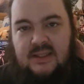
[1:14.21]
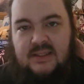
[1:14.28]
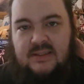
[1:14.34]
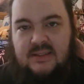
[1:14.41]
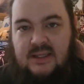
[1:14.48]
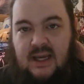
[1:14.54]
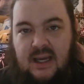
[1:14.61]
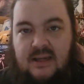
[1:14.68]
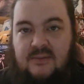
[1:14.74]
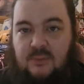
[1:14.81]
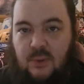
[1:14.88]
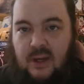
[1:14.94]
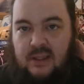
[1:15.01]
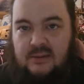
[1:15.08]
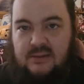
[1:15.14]
is kind of
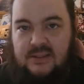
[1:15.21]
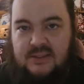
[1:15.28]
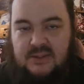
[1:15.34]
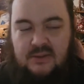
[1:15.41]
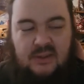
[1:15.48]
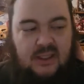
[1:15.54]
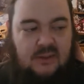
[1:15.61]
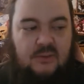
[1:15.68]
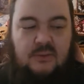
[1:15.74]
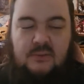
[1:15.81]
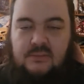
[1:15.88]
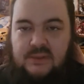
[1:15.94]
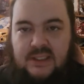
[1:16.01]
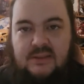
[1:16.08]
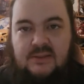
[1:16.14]
wild because you're like,
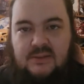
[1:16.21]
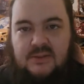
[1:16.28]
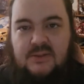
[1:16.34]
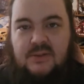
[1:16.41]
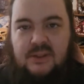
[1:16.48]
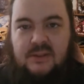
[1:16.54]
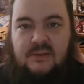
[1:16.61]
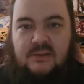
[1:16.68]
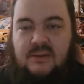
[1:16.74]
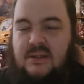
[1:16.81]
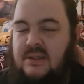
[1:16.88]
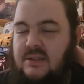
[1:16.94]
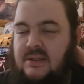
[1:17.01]
cool, enter, trigger,